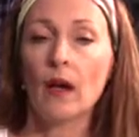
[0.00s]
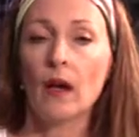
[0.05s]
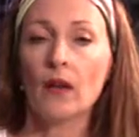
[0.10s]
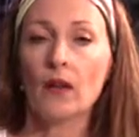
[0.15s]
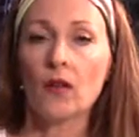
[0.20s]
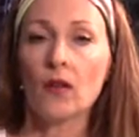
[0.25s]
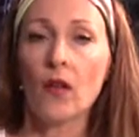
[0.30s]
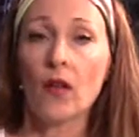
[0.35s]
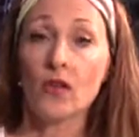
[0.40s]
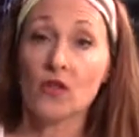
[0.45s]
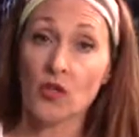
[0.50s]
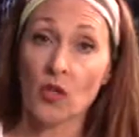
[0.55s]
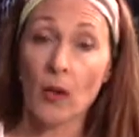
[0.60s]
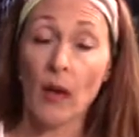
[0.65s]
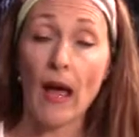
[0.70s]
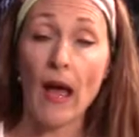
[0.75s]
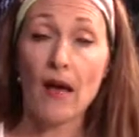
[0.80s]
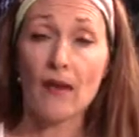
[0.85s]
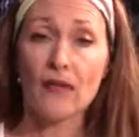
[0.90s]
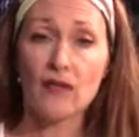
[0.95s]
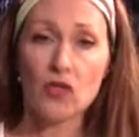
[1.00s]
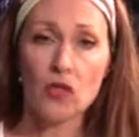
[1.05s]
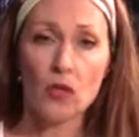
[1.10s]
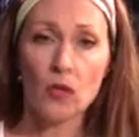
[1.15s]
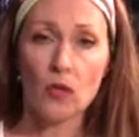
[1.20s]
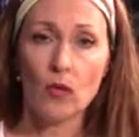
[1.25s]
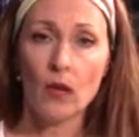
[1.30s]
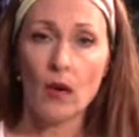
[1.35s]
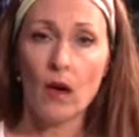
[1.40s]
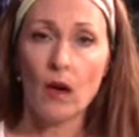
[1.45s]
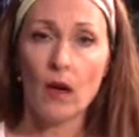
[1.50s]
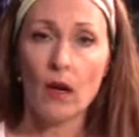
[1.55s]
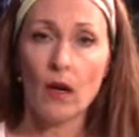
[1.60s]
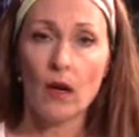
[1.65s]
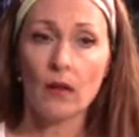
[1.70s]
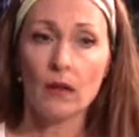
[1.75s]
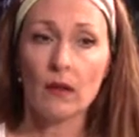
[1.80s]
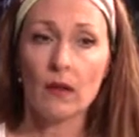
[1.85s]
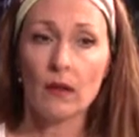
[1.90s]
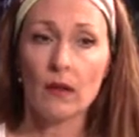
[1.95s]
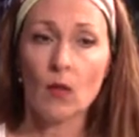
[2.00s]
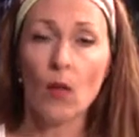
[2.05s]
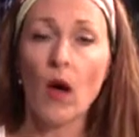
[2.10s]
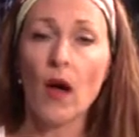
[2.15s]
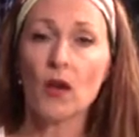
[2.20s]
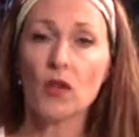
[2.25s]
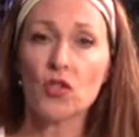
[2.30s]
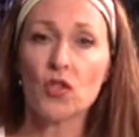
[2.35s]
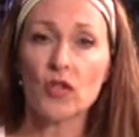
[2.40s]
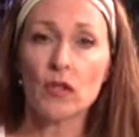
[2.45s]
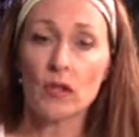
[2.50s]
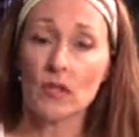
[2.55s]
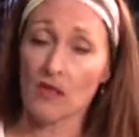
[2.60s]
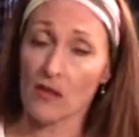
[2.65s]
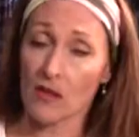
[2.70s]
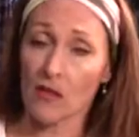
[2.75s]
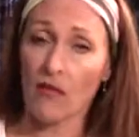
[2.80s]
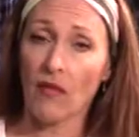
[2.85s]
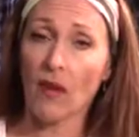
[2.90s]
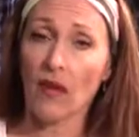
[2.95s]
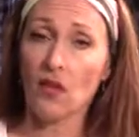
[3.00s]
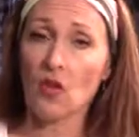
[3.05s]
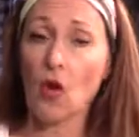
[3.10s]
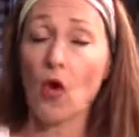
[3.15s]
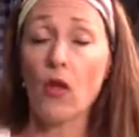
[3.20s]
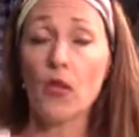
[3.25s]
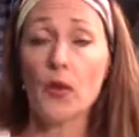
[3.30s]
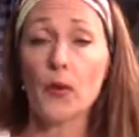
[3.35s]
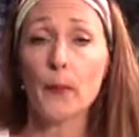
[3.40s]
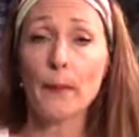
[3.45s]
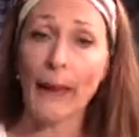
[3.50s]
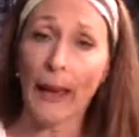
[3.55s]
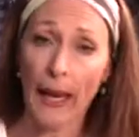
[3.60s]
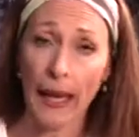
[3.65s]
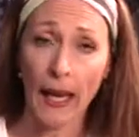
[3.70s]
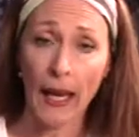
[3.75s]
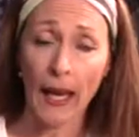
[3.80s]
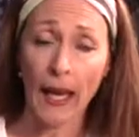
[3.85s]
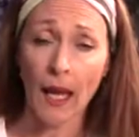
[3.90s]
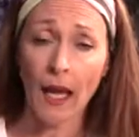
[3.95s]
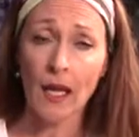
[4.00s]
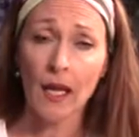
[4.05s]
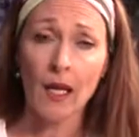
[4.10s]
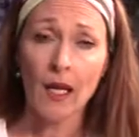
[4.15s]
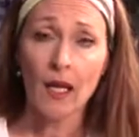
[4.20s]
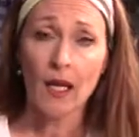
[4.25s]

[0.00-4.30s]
you'll also have to wash and disinfect all their bedding,